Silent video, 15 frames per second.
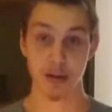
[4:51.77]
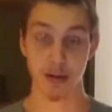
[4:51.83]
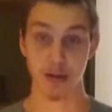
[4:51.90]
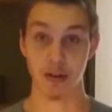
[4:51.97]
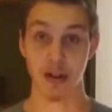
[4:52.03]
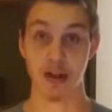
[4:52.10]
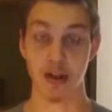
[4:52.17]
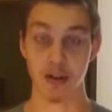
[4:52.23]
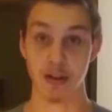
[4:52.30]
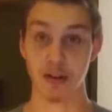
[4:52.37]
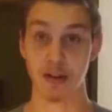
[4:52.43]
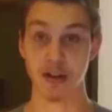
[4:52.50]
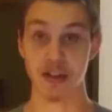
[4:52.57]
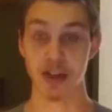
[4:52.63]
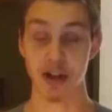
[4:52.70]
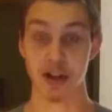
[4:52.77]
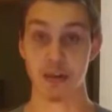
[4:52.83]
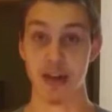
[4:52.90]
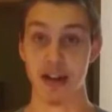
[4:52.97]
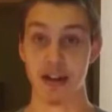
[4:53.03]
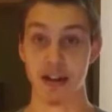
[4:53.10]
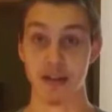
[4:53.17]
They were not eternally secure
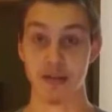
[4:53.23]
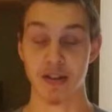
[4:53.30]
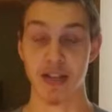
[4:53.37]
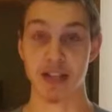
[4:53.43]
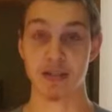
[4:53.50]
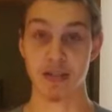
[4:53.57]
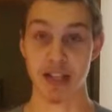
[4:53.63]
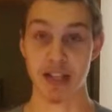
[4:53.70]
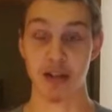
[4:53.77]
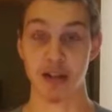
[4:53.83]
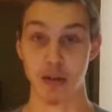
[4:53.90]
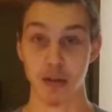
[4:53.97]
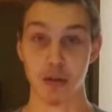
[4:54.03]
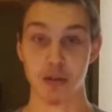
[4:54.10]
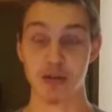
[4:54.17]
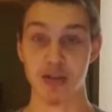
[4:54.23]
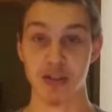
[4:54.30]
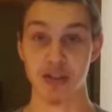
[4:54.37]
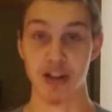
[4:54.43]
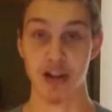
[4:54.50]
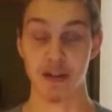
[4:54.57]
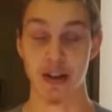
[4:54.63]
back in the Old Testament. They could lose their
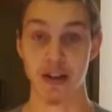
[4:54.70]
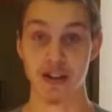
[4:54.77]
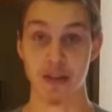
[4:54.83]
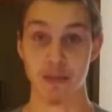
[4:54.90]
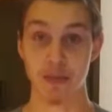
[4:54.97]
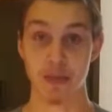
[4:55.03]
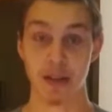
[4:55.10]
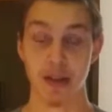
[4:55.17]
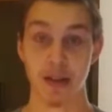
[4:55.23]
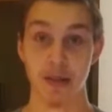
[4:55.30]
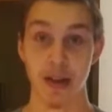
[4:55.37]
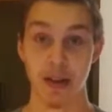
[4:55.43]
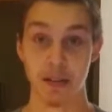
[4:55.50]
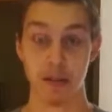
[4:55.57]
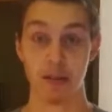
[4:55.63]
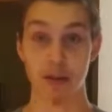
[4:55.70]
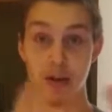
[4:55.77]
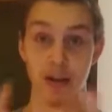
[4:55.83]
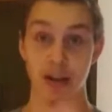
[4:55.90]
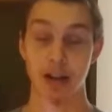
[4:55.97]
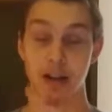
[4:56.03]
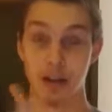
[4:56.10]
salvation. They could be
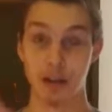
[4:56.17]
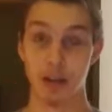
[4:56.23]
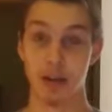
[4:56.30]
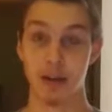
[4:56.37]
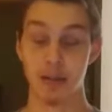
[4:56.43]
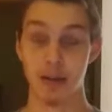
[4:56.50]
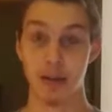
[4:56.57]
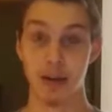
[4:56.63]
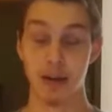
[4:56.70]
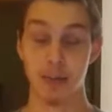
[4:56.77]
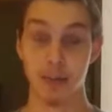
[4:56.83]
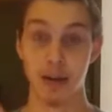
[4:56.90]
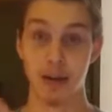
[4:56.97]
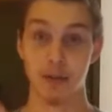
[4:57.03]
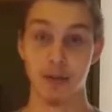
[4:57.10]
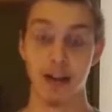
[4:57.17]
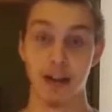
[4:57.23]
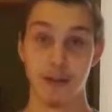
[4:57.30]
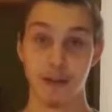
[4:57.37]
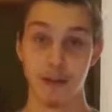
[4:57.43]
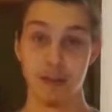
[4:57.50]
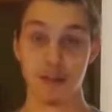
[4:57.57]
blotted out of the book of
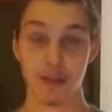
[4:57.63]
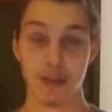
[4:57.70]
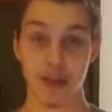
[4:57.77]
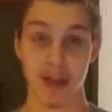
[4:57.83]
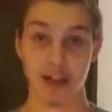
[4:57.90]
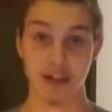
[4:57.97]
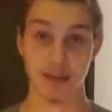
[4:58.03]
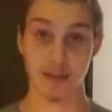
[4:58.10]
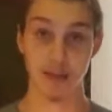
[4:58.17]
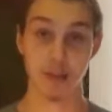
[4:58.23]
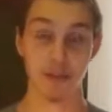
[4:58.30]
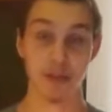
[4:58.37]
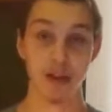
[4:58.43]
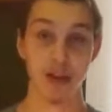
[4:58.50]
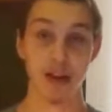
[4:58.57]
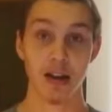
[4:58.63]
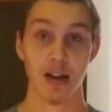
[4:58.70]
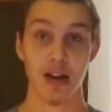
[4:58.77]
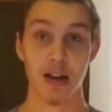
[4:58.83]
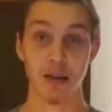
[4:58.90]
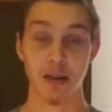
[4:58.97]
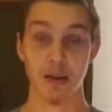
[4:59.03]
life. That simple.
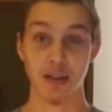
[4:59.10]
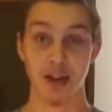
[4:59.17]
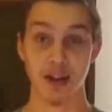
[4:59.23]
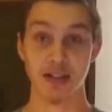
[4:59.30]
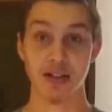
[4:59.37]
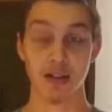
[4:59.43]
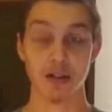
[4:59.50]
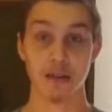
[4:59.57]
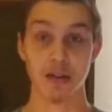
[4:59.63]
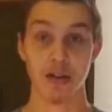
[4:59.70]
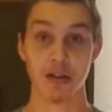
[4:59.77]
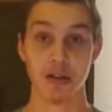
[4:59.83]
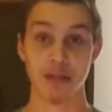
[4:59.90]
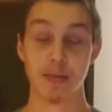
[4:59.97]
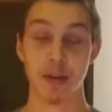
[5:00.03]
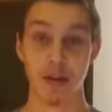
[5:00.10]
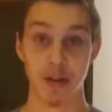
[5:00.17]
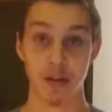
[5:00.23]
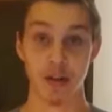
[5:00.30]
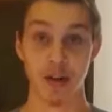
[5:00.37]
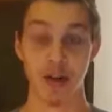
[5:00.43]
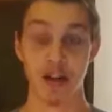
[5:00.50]
They were not sealed with the Holy Spirit.
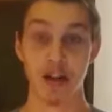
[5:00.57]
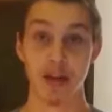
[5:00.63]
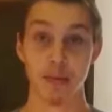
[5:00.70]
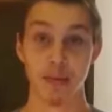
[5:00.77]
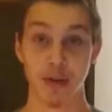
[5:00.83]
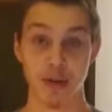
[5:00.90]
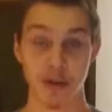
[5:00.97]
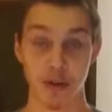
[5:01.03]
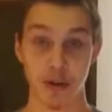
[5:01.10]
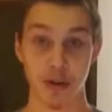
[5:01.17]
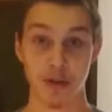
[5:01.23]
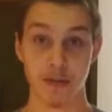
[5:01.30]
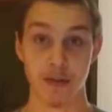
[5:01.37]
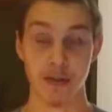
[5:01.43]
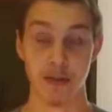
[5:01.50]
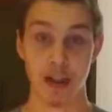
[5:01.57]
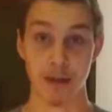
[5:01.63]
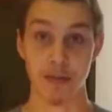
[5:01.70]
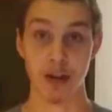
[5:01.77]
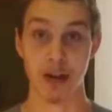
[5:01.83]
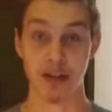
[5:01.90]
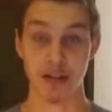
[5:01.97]
They were not preserved
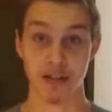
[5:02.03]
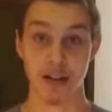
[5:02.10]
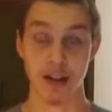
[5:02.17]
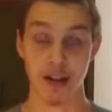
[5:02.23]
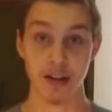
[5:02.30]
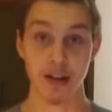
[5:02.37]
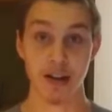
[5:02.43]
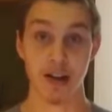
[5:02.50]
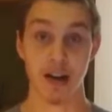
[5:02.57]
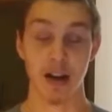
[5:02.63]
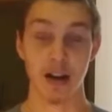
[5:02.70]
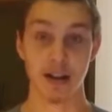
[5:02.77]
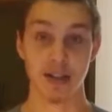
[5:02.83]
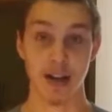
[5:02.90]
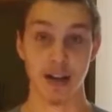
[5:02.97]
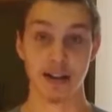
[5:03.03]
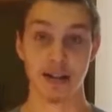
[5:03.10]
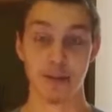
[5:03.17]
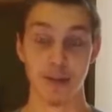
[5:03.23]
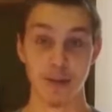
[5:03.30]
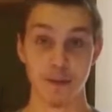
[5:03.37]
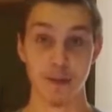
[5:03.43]
like we are today. 2
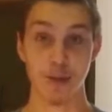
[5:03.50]
Timothy